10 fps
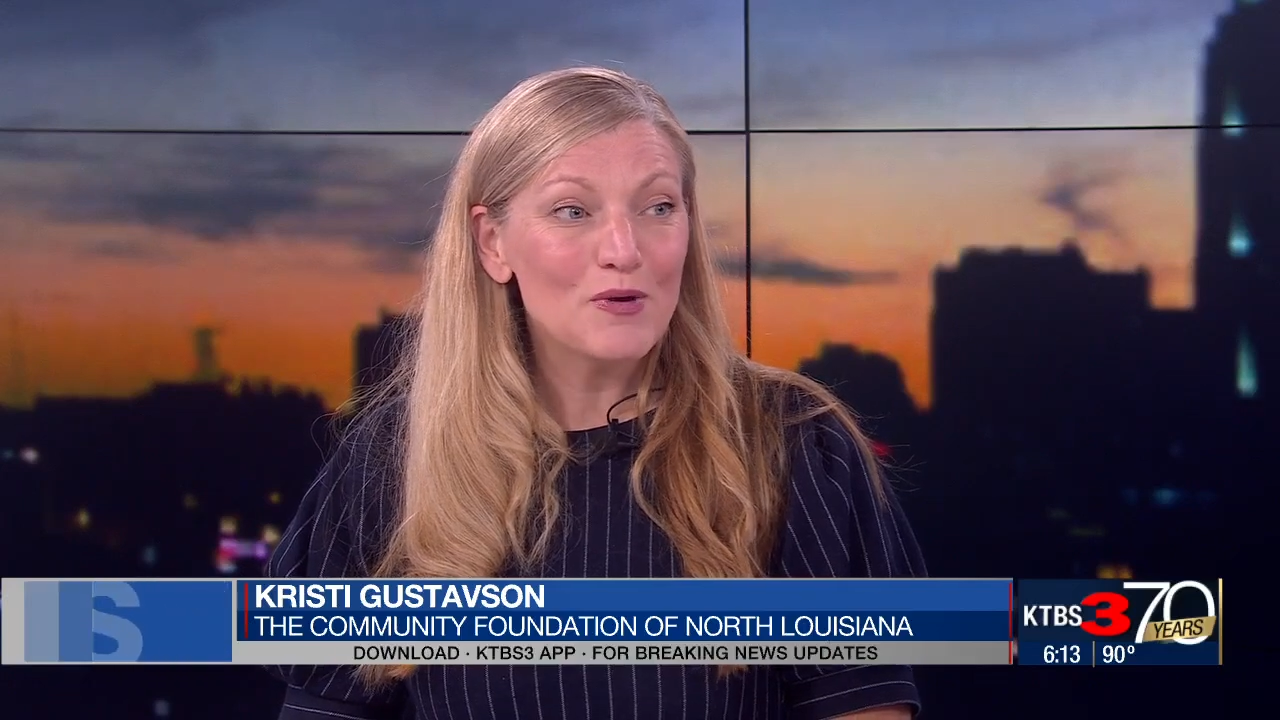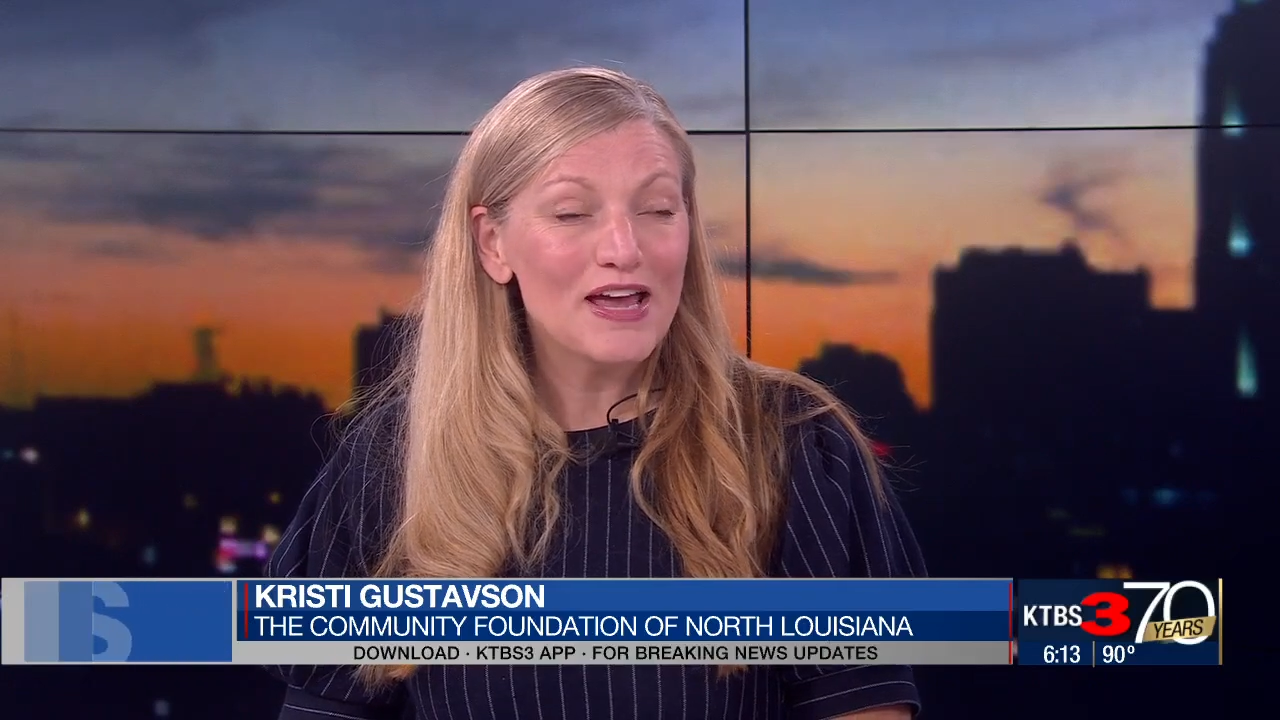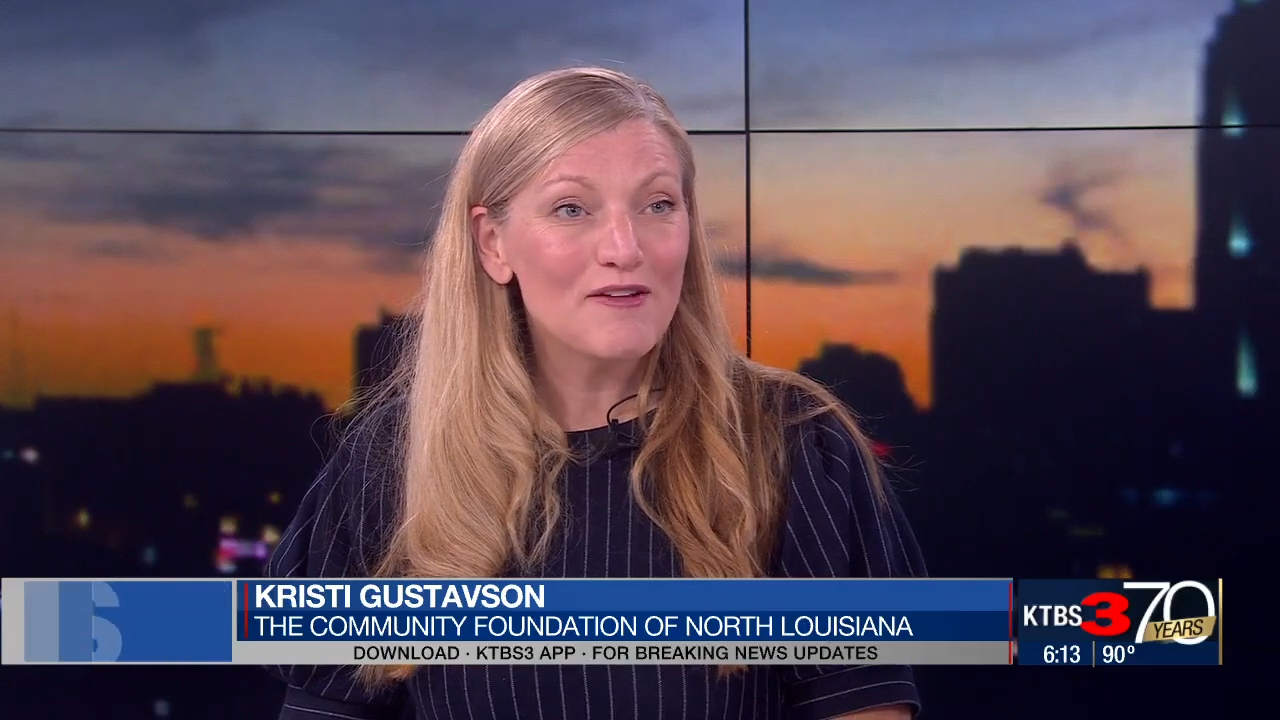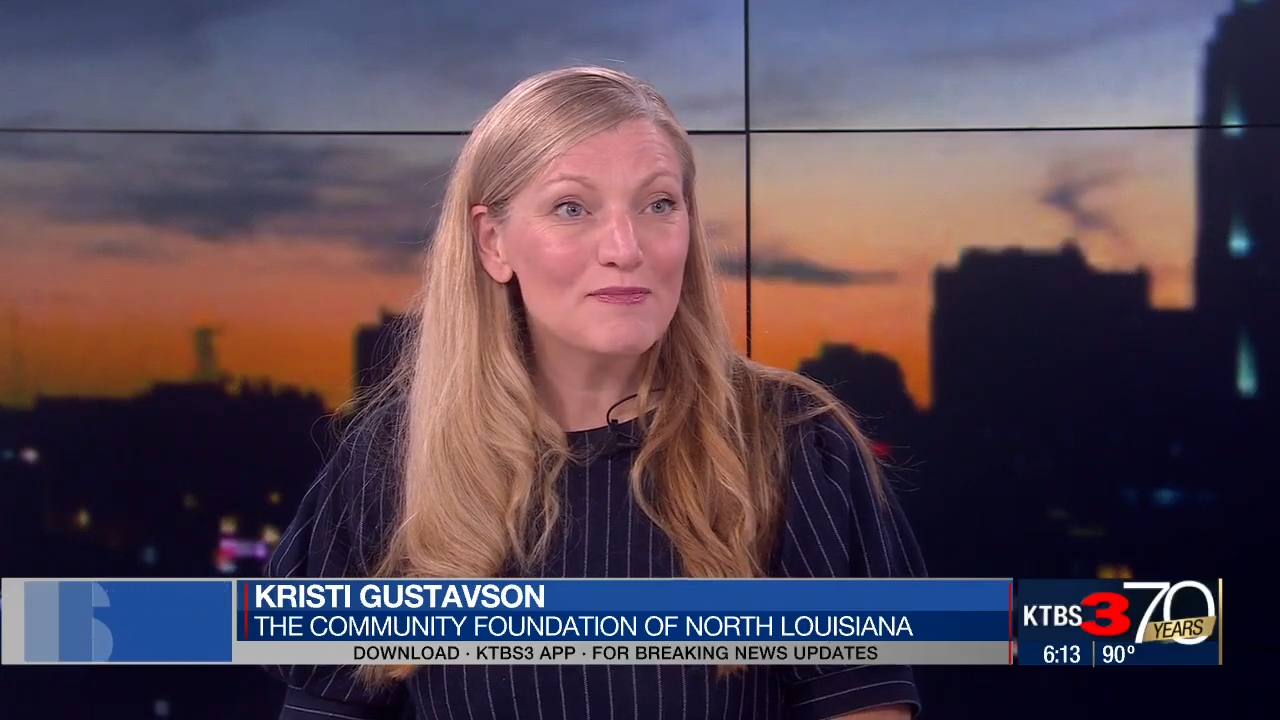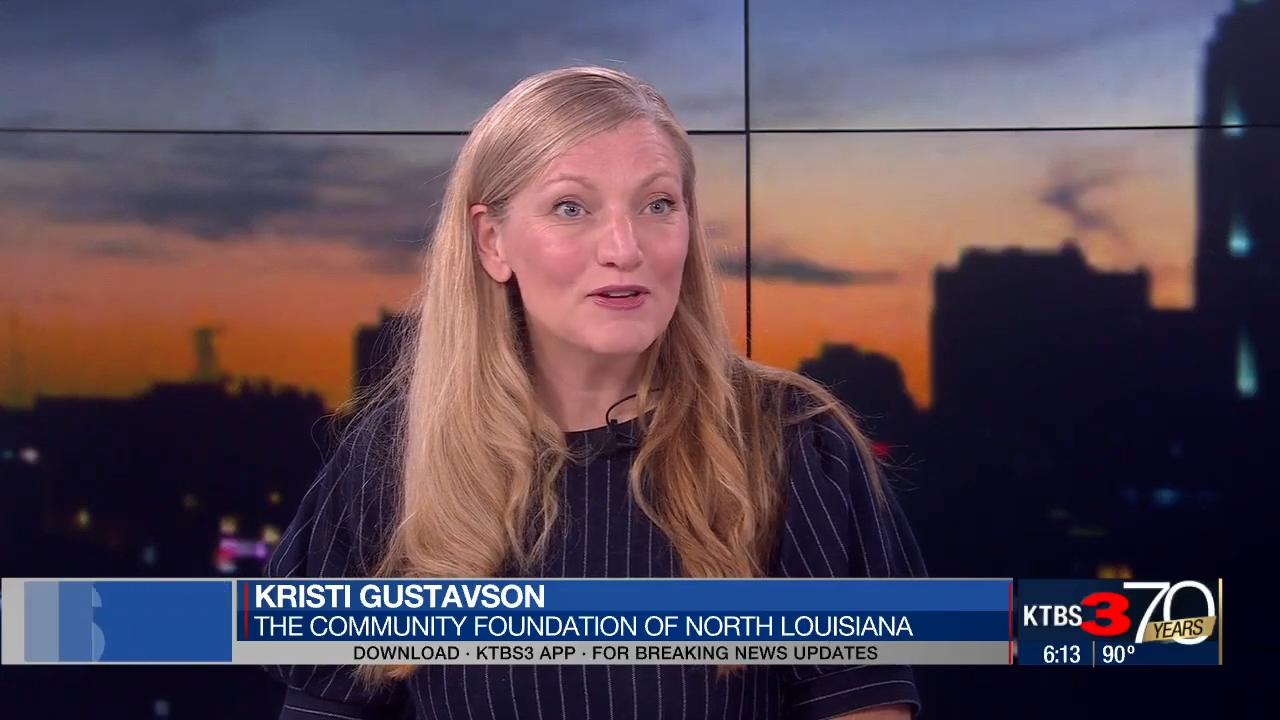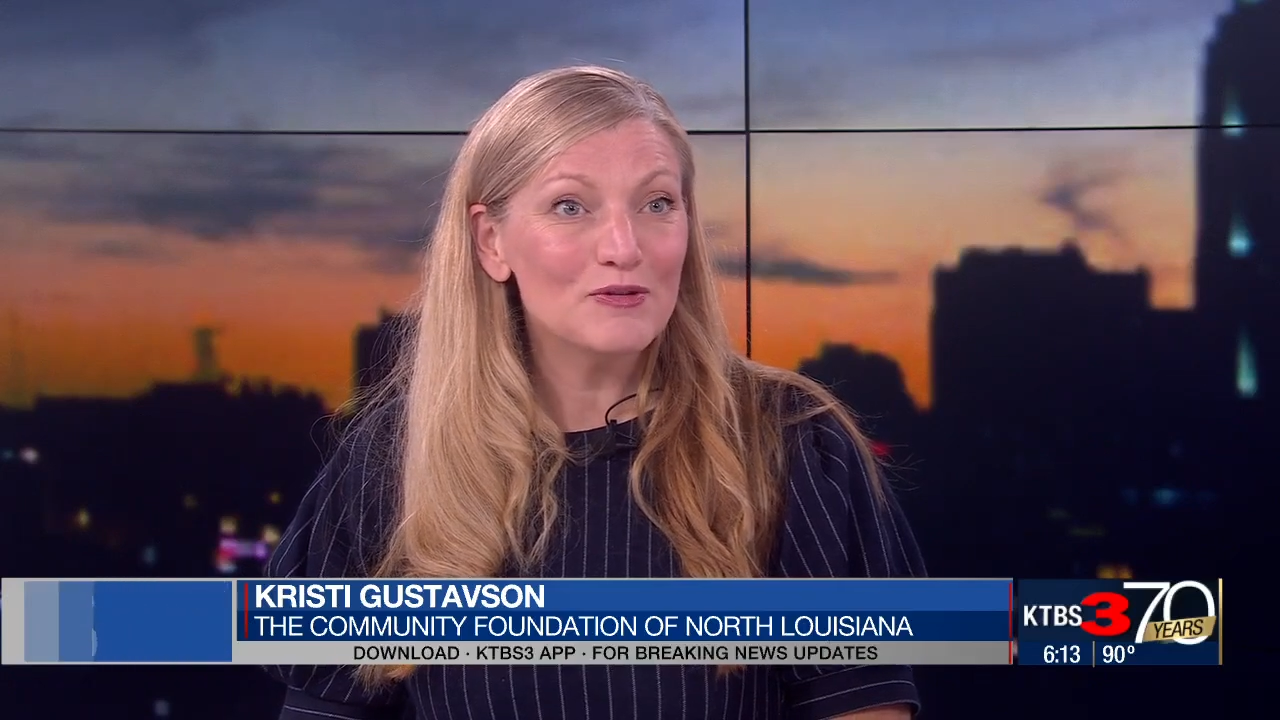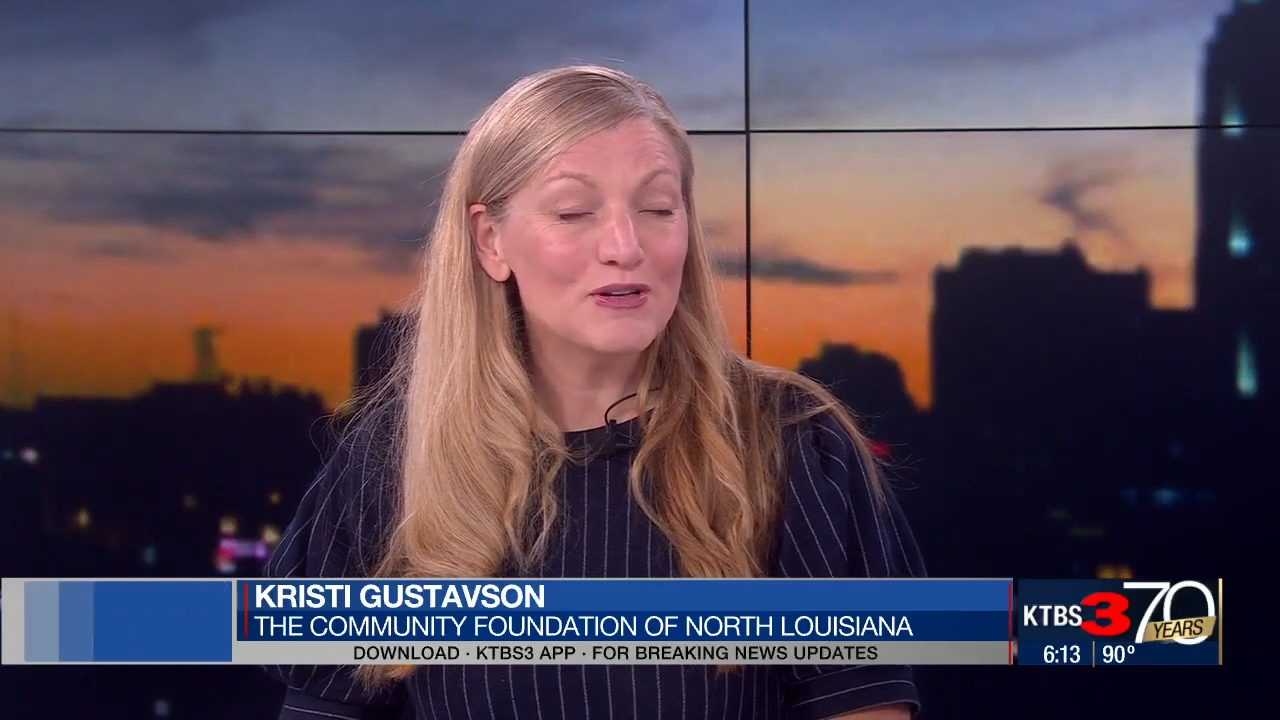we have been